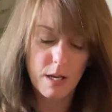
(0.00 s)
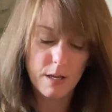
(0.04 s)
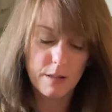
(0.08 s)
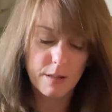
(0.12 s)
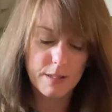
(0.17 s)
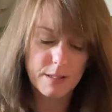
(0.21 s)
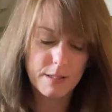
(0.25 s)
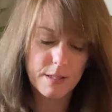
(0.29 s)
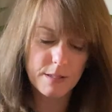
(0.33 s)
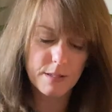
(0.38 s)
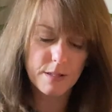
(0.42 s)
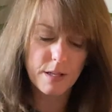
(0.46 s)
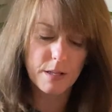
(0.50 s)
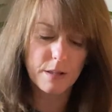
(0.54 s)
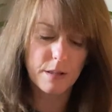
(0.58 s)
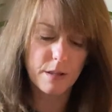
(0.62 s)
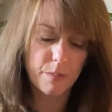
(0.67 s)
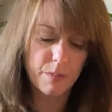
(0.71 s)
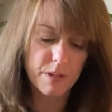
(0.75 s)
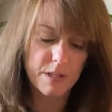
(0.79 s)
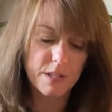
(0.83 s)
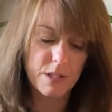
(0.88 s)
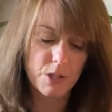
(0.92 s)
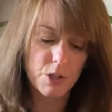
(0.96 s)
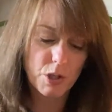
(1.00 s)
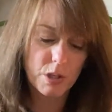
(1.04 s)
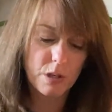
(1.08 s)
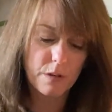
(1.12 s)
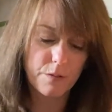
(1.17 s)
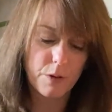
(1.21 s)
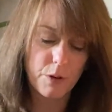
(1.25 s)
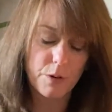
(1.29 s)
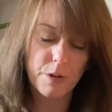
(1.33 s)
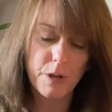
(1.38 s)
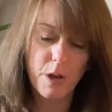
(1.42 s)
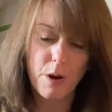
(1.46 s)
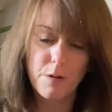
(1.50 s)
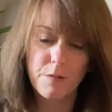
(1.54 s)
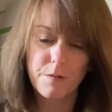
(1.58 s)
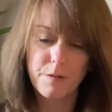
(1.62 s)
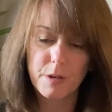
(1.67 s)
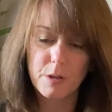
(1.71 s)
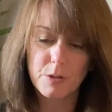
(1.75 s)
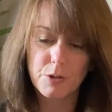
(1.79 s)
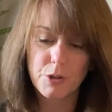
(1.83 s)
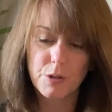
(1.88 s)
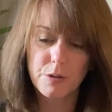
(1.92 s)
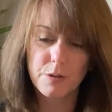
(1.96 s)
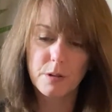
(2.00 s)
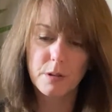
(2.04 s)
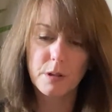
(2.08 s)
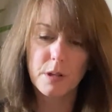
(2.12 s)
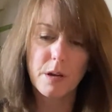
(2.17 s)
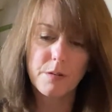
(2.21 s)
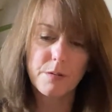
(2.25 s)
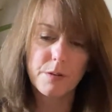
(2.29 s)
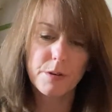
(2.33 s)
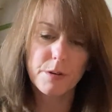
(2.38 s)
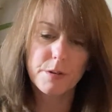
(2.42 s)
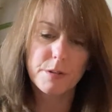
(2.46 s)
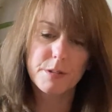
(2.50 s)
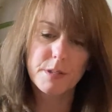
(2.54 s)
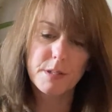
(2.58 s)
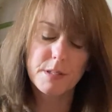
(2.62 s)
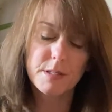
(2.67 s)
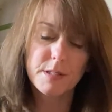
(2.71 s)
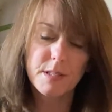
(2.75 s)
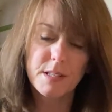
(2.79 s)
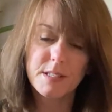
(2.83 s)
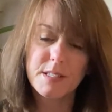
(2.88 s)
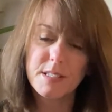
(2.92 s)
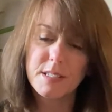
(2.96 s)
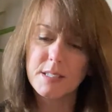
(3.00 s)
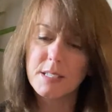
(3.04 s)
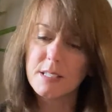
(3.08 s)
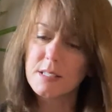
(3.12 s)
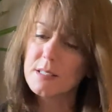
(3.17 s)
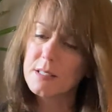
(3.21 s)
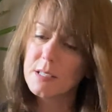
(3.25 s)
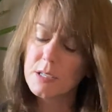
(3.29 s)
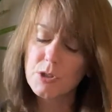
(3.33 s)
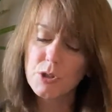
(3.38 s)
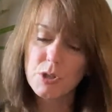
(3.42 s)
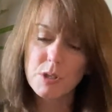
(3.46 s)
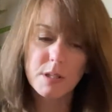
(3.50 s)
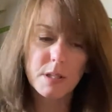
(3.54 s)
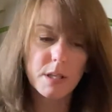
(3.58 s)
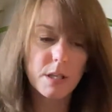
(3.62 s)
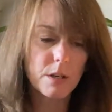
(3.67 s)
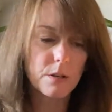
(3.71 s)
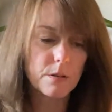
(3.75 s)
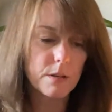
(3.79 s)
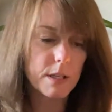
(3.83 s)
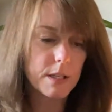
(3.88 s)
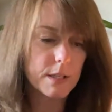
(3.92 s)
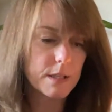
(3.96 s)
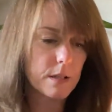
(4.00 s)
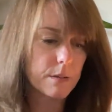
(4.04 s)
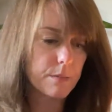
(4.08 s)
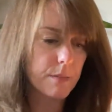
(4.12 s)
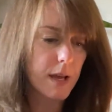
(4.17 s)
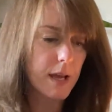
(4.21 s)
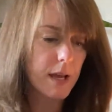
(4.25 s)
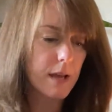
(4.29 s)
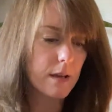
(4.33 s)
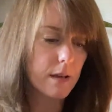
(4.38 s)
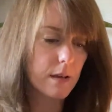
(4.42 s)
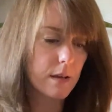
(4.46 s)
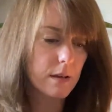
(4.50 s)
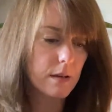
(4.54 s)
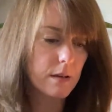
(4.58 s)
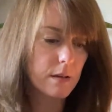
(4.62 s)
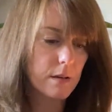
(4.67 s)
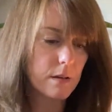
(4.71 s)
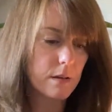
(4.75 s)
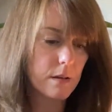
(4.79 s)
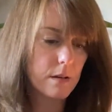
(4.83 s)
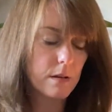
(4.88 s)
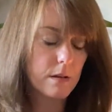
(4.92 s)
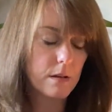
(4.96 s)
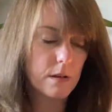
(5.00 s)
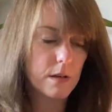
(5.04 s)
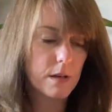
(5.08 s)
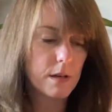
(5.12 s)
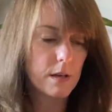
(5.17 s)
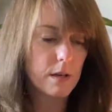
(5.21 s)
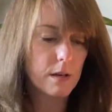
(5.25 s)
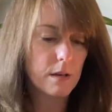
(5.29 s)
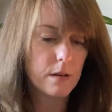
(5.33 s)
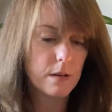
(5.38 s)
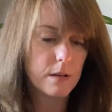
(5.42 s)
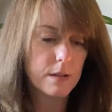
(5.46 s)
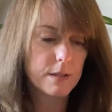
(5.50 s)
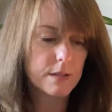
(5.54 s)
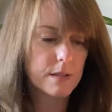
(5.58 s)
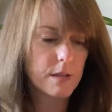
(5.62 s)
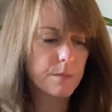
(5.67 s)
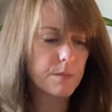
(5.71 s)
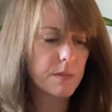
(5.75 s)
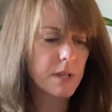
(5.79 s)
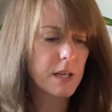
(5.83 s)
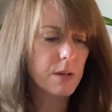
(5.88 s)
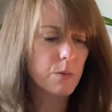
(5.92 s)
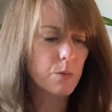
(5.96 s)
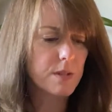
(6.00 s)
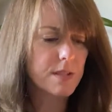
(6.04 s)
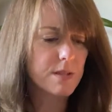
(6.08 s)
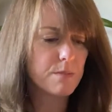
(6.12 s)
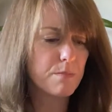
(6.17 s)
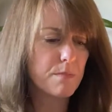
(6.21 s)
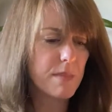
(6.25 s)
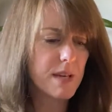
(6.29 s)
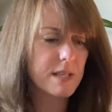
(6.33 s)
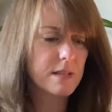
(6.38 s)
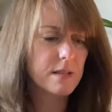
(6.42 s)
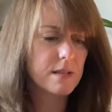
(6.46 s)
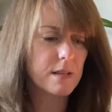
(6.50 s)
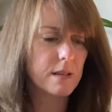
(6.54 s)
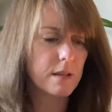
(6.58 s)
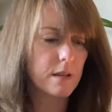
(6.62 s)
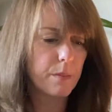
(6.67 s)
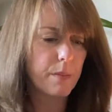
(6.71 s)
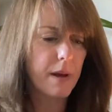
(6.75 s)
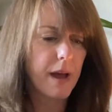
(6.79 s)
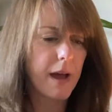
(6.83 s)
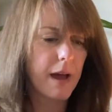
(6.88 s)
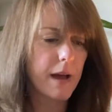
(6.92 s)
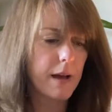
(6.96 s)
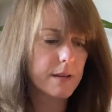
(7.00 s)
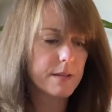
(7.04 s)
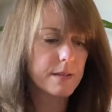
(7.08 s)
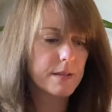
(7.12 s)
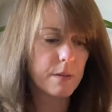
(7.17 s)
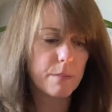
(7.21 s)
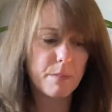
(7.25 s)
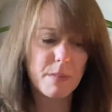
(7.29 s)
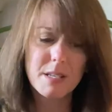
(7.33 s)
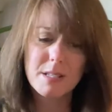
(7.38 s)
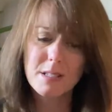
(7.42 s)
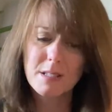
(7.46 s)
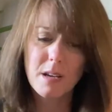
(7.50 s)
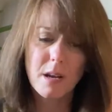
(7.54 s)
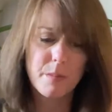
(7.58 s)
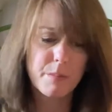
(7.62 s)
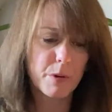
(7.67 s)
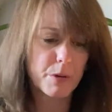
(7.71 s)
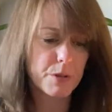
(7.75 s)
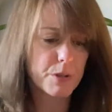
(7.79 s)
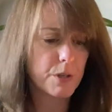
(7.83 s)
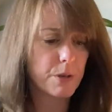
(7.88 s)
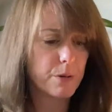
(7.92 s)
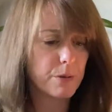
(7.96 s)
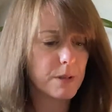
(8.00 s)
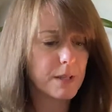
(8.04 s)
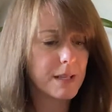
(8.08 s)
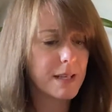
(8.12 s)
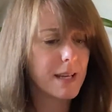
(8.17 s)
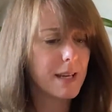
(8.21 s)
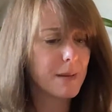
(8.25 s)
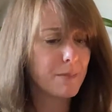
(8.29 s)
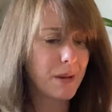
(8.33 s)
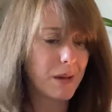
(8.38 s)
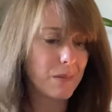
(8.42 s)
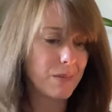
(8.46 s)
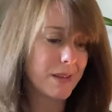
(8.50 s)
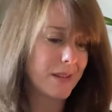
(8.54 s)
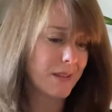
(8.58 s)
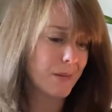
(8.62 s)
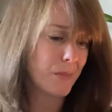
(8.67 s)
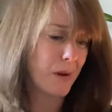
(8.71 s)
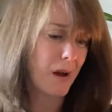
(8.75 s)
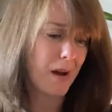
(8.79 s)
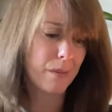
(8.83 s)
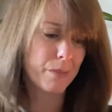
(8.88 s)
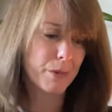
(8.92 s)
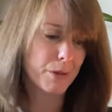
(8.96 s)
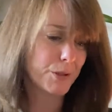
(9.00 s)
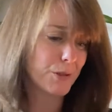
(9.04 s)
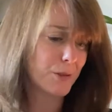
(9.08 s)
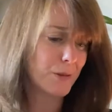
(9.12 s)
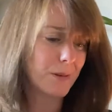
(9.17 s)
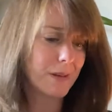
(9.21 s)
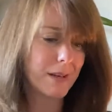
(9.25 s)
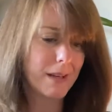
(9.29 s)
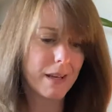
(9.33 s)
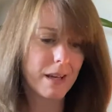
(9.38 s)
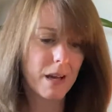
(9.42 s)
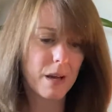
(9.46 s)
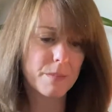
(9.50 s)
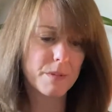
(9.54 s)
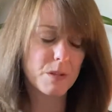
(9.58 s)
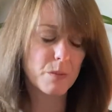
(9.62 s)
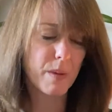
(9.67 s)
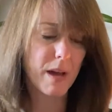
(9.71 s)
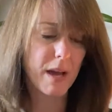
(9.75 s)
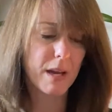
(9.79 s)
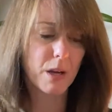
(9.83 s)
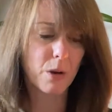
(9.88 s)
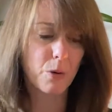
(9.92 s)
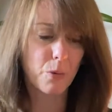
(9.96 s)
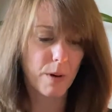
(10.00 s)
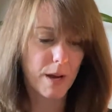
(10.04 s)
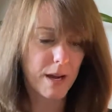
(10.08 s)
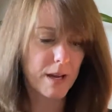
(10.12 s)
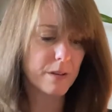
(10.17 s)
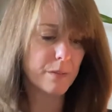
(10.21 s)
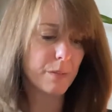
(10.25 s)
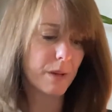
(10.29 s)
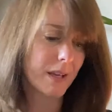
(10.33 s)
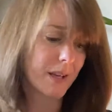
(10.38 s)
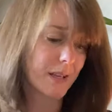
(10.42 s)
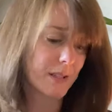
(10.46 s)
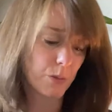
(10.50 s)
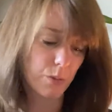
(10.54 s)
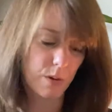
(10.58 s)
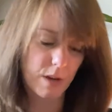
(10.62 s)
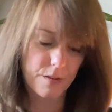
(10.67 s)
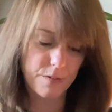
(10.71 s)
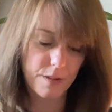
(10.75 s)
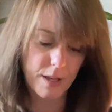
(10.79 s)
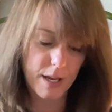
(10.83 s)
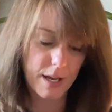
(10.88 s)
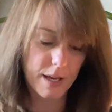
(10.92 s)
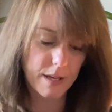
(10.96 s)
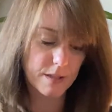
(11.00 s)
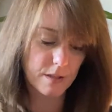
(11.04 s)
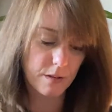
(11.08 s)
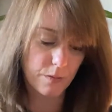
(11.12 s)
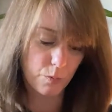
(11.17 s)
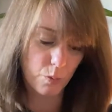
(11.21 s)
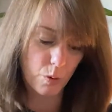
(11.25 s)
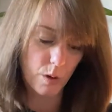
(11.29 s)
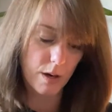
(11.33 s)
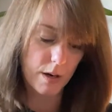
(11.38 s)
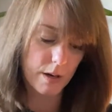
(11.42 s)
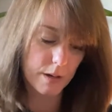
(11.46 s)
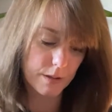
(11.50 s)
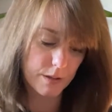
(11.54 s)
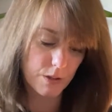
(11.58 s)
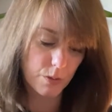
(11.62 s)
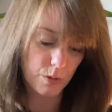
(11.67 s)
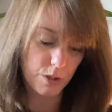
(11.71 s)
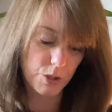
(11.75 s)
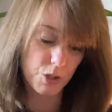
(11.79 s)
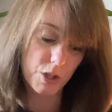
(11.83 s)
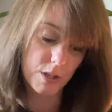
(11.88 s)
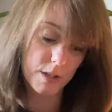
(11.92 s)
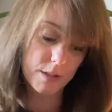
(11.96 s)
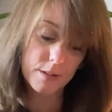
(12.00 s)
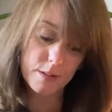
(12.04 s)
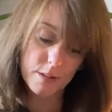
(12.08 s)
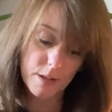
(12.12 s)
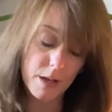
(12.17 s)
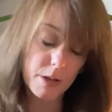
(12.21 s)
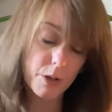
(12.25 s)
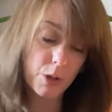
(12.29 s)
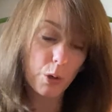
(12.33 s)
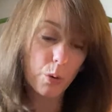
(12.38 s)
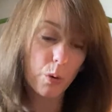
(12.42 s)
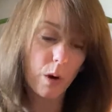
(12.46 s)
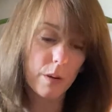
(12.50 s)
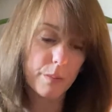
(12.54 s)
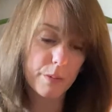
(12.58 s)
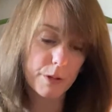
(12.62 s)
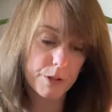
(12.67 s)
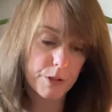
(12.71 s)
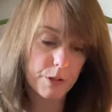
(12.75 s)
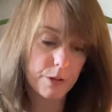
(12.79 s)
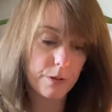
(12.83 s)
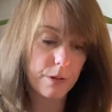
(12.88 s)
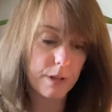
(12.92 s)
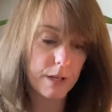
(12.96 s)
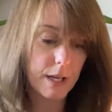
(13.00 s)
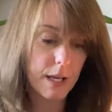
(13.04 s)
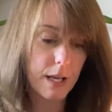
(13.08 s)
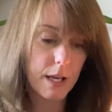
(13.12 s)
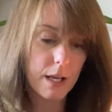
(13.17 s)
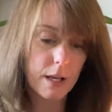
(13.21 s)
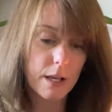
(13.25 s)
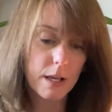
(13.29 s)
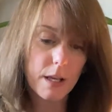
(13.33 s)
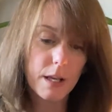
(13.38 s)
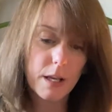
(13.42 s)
This is in the position of your near future, the Lovers. Is this a decision that you need to make? Something was missed in the past, a missed opportunity. Maybe the opportunity comes back around because we have the Ace of Wands, which is a new opportunity.